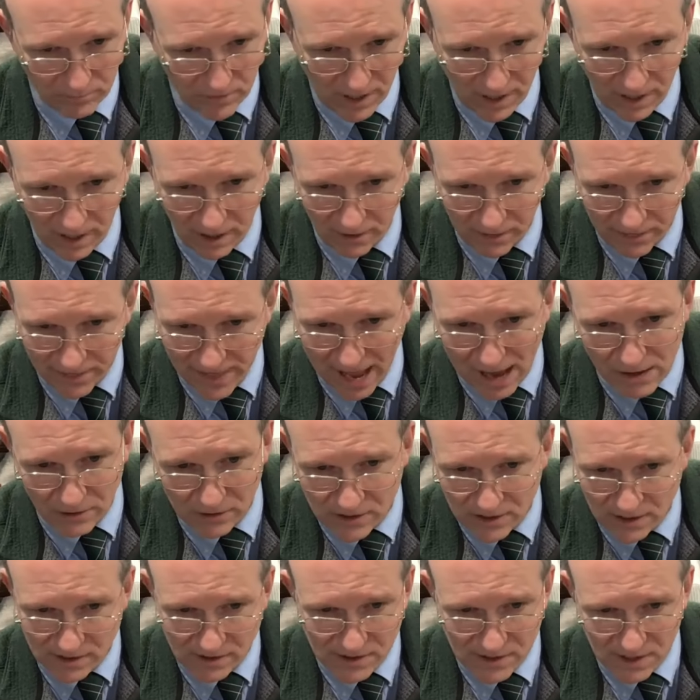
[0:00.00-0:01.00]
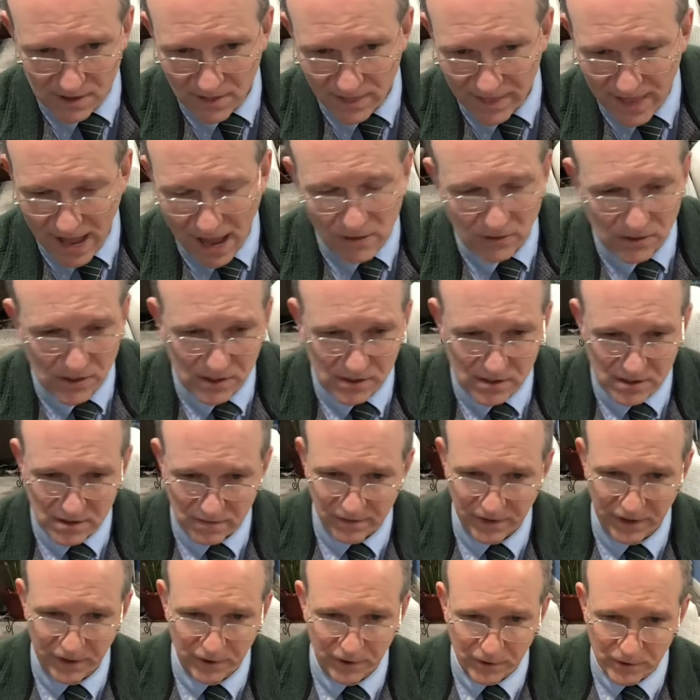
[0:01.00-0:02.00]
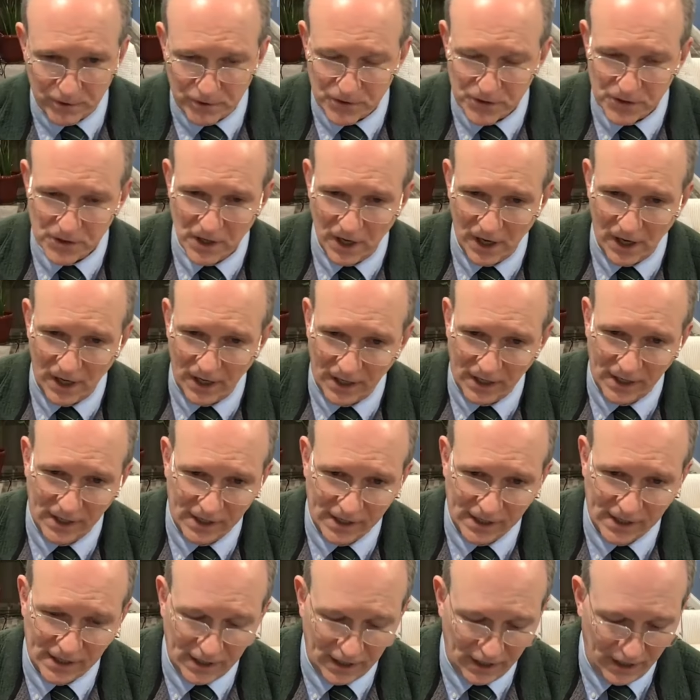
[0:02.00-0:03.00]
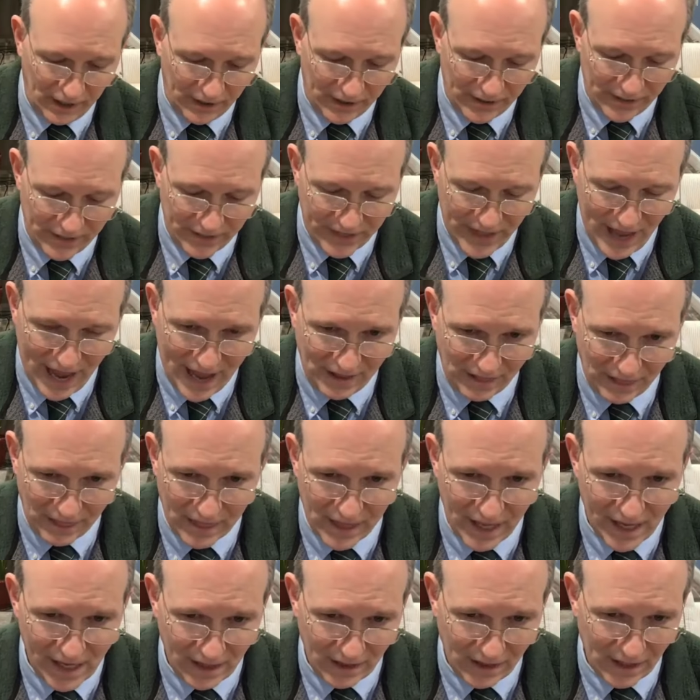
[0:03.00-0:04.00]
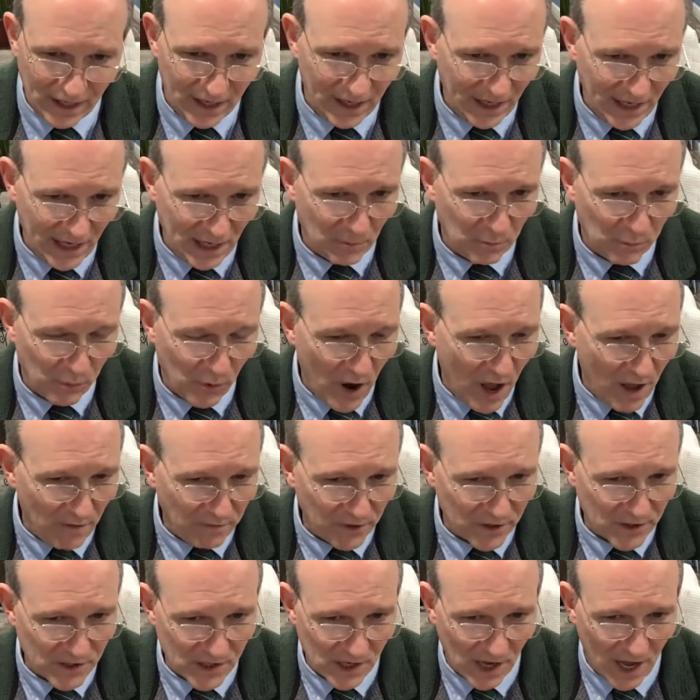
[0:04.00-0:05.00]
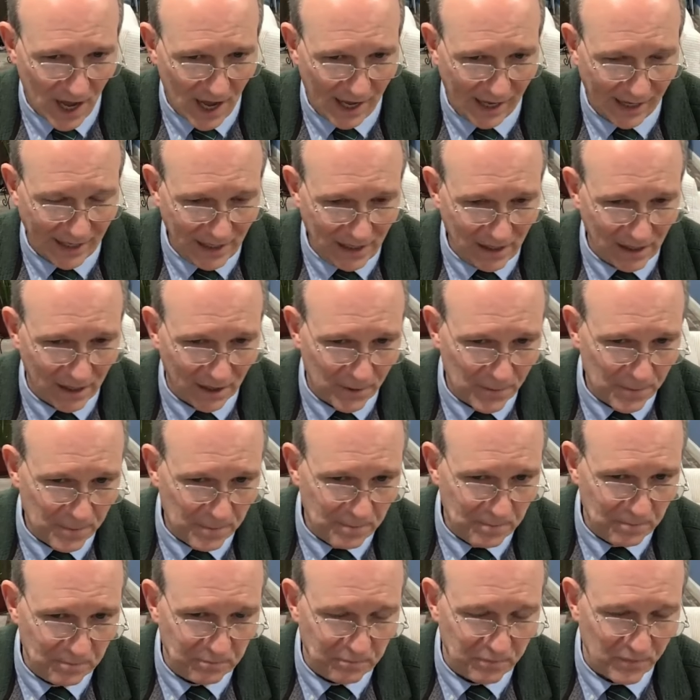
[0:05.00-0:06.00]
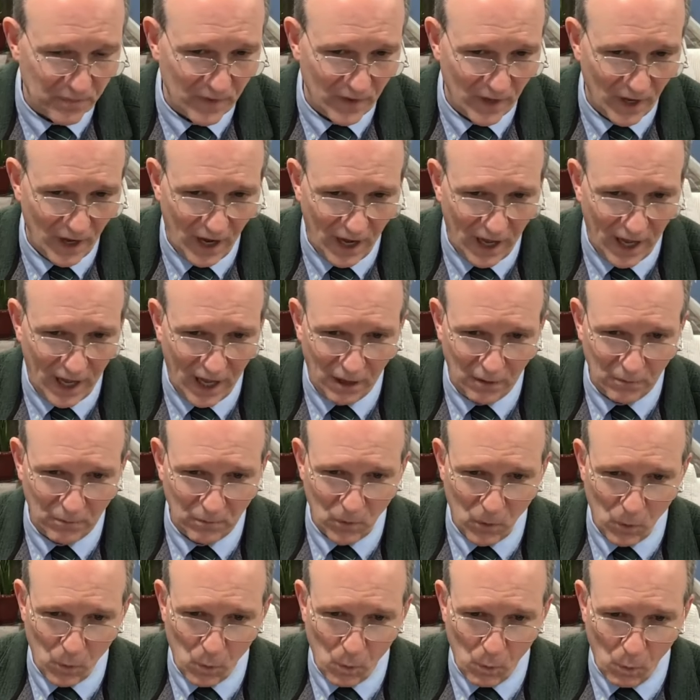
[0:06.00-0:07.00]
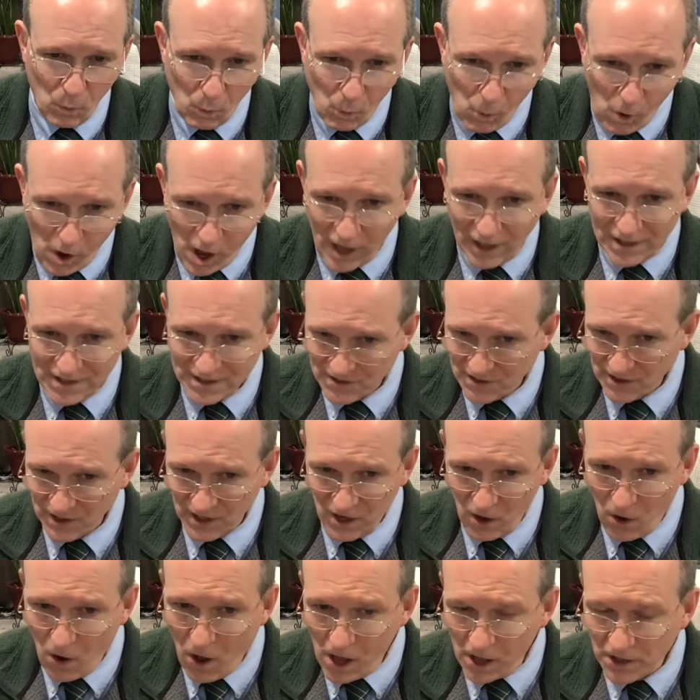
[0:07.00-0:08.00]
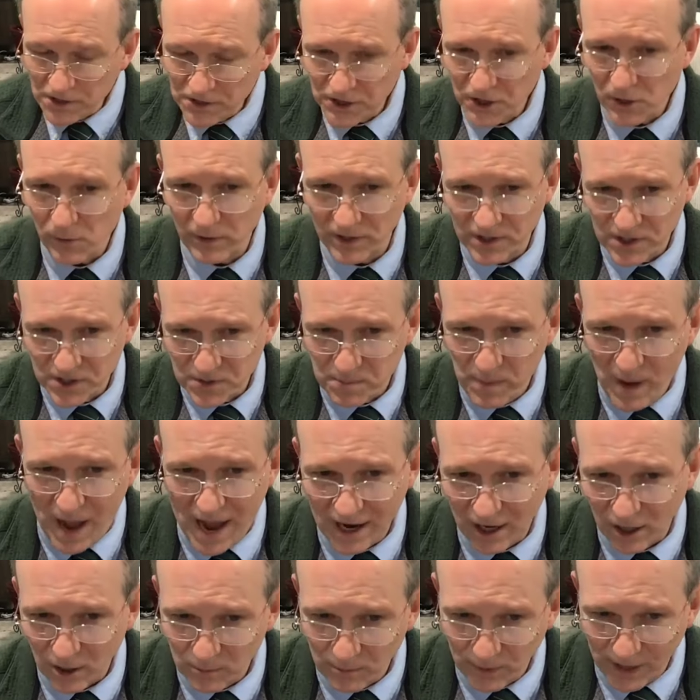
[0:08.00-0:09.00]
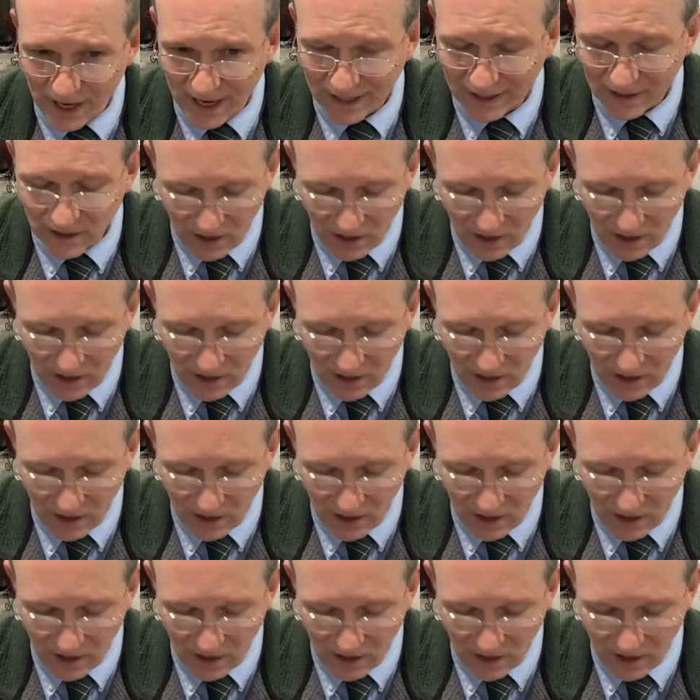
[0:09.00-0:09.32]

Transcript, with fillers: thousands and thousands of years, that thing that he prophesied was also inspired by